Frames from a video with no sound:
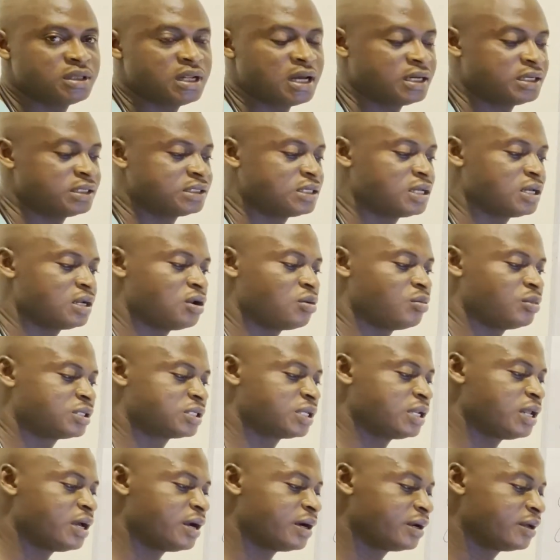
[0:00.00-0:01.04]
That is the
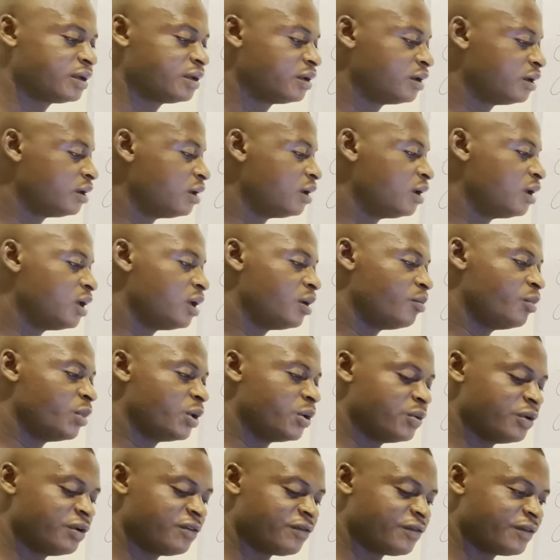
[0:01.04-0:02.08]
domiciliary
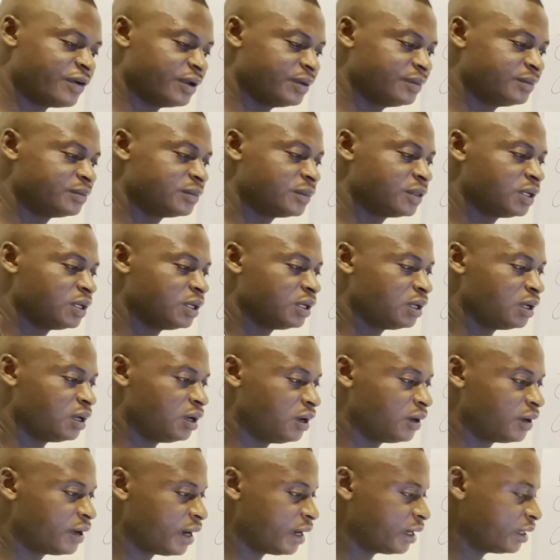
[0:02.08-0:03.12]
midwifery.
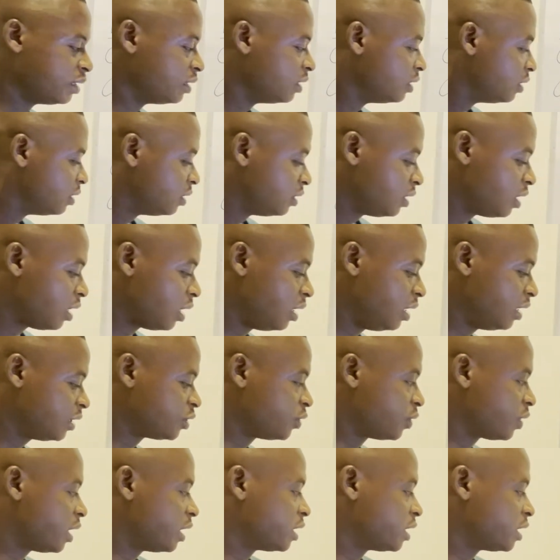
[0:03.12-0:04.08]
All right, now let's look